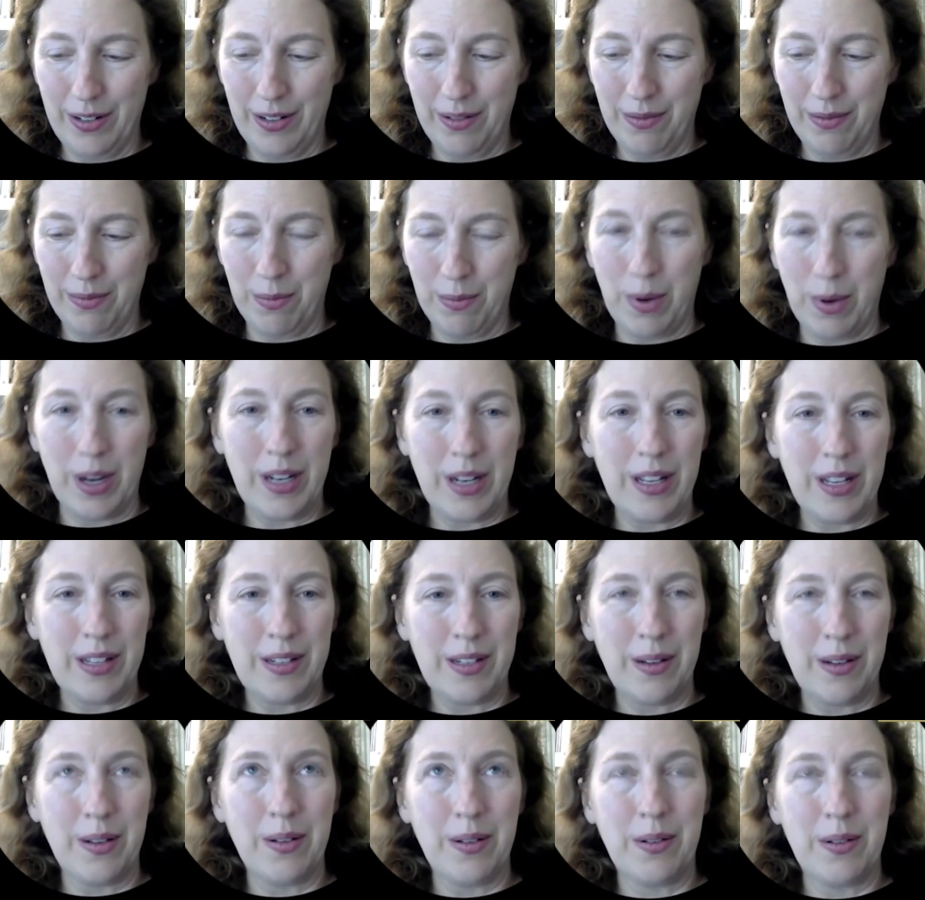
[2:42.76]
what
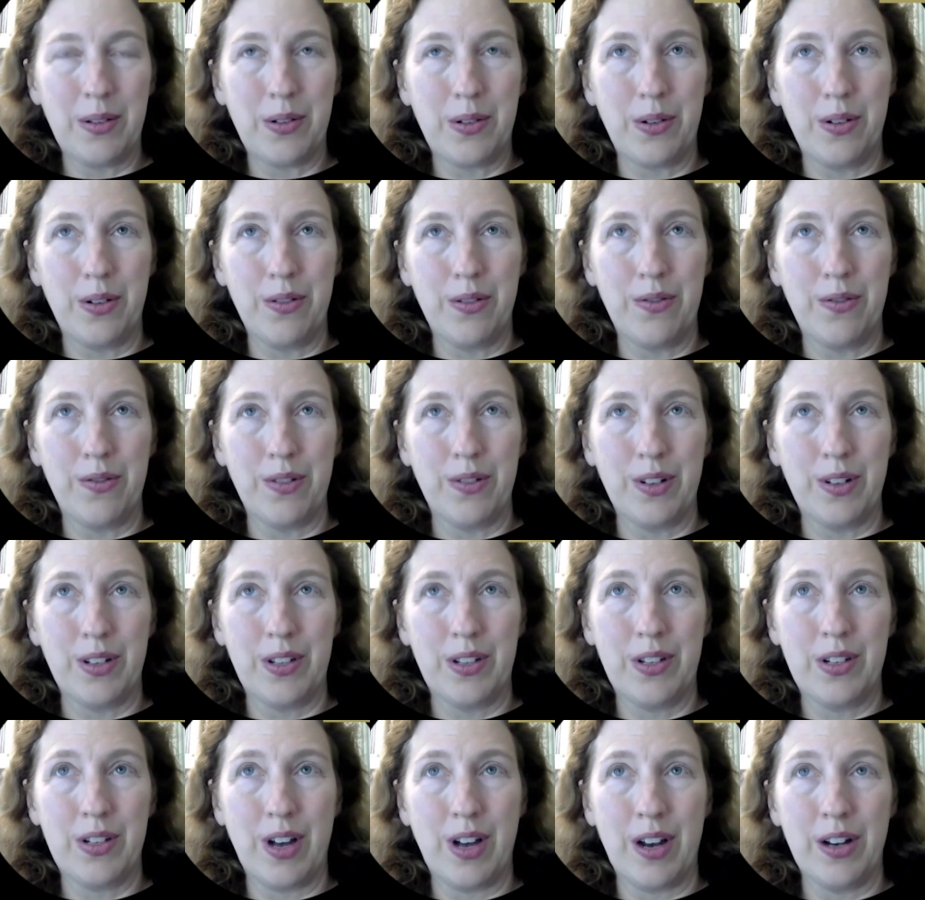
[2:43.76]
is sort of
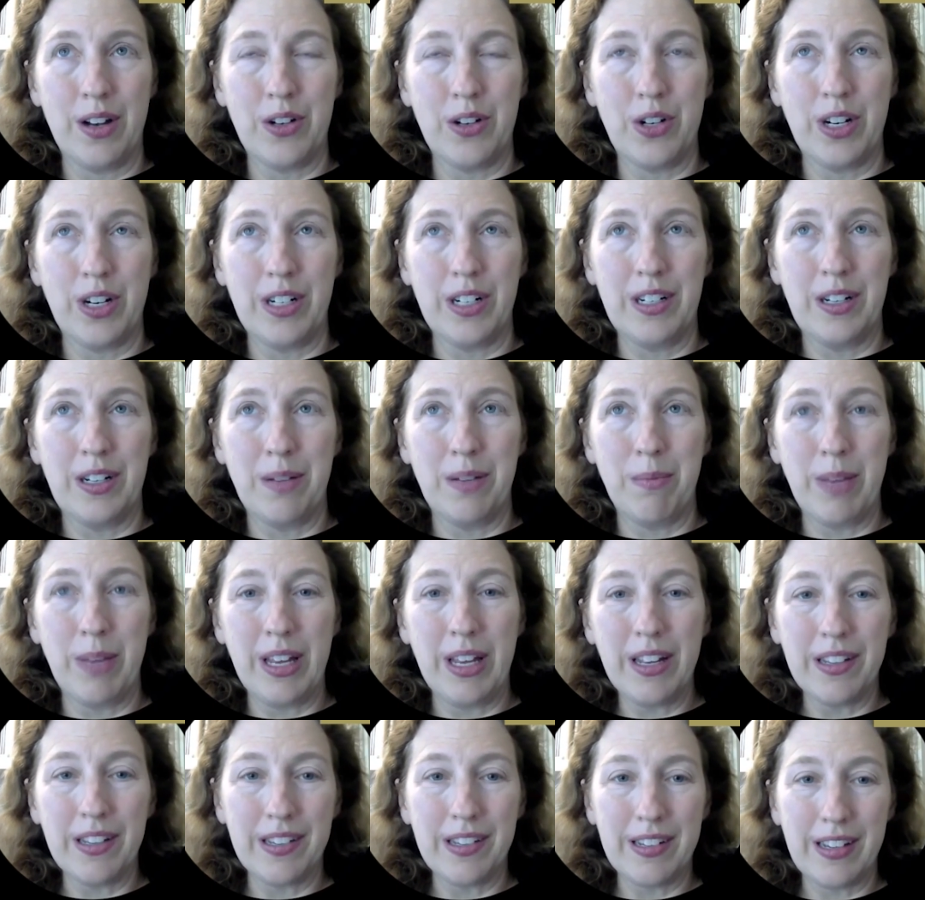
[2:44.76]
astonishing to
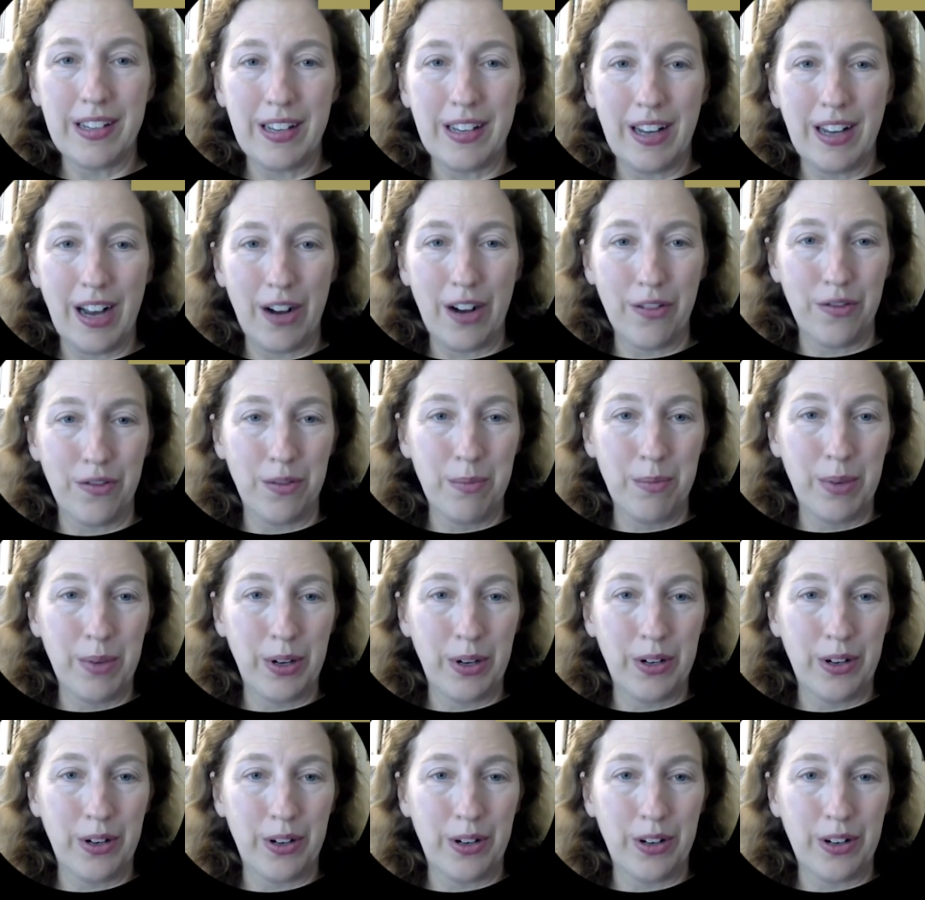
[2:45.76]
me is how
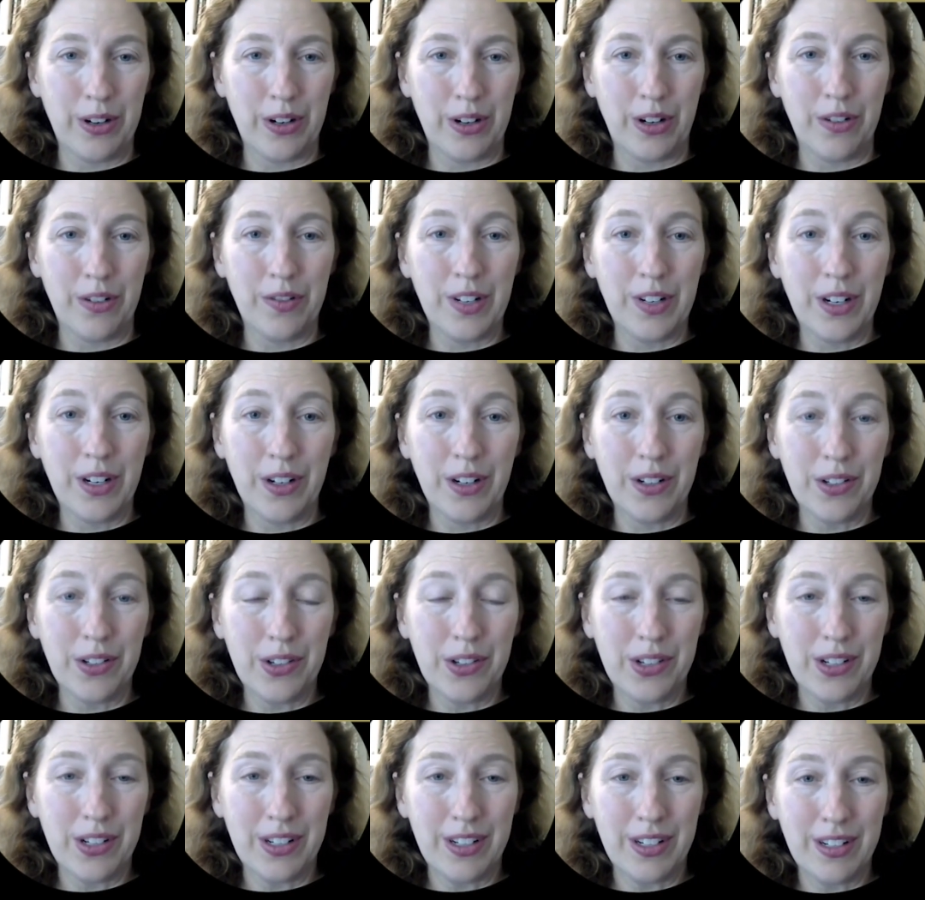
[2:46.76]
familiar it all
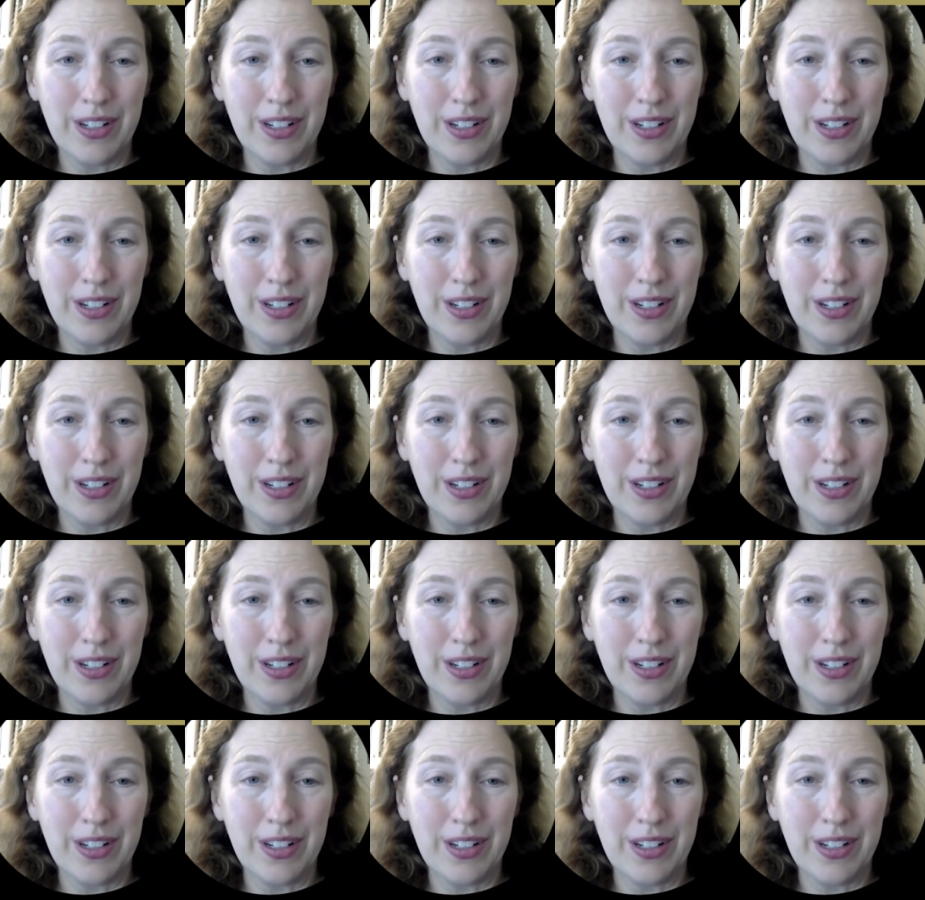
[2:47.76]
feels.